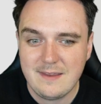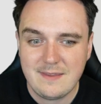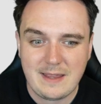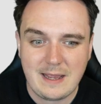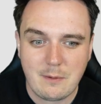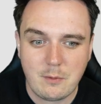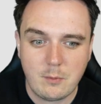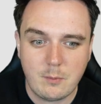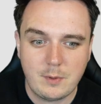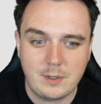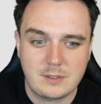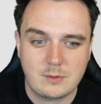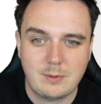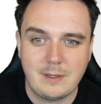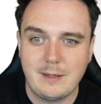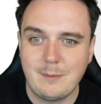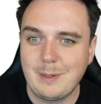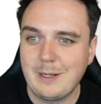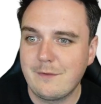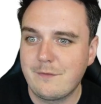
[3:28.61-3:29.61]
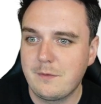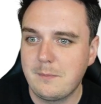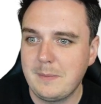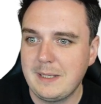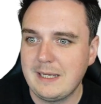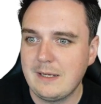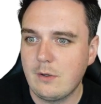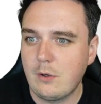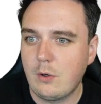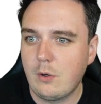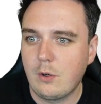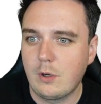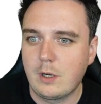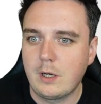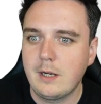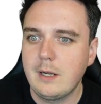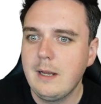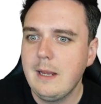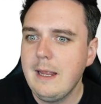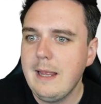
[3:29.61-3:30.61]
That one worked quite well for me.
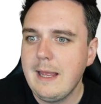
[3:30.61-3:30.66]
Or